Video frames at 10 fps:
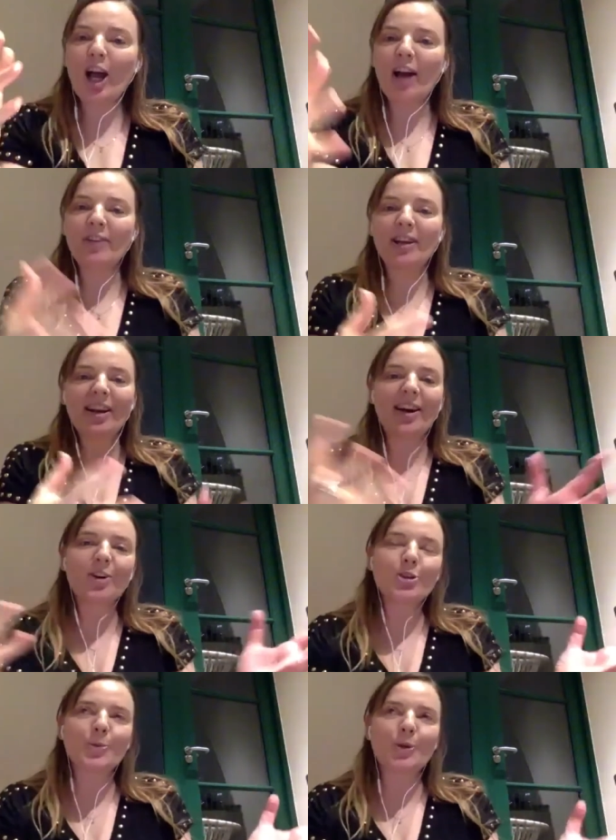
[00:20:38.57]
having a
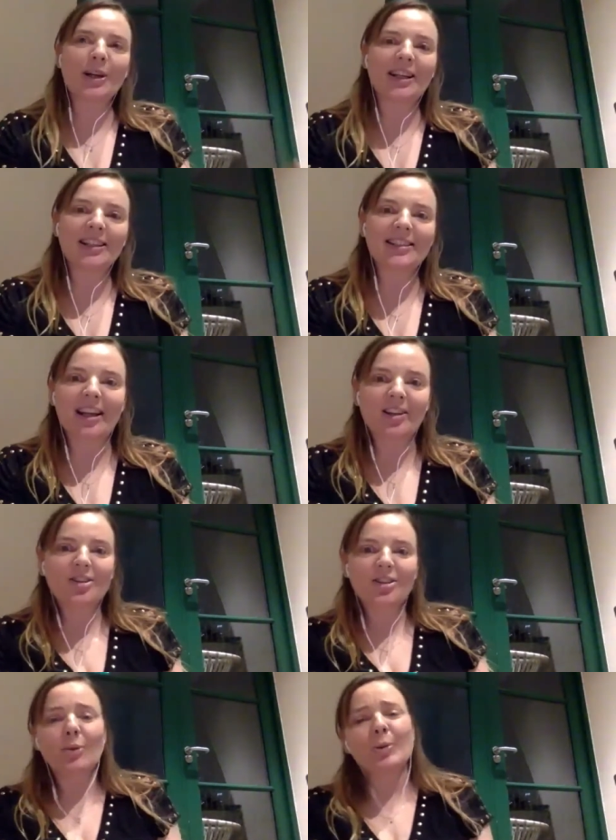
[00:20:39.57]
house more like a
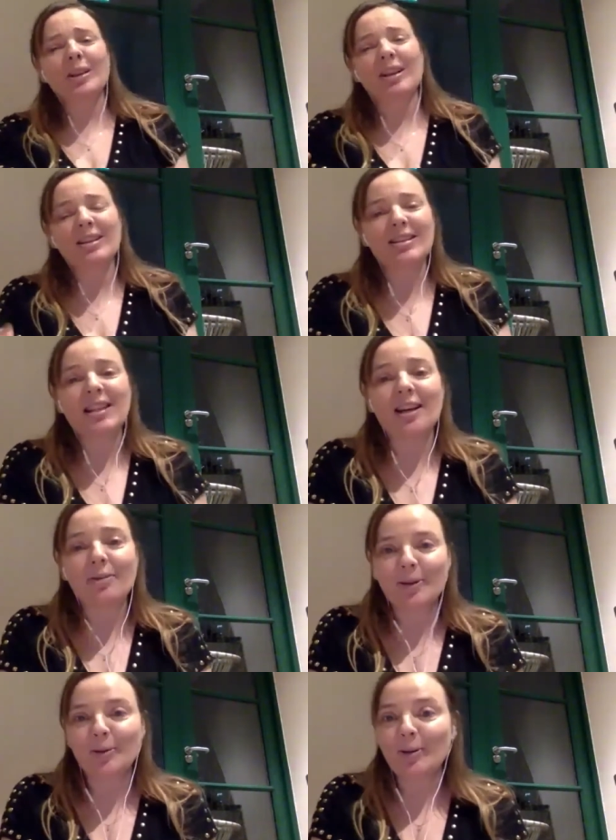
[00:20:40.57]
sanctuary with less stuff,
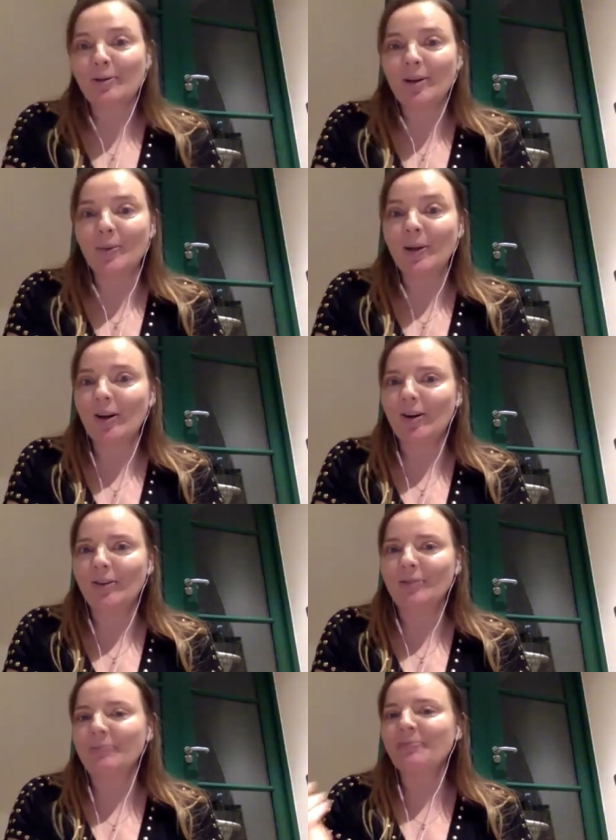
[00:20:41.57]
but only thing we love.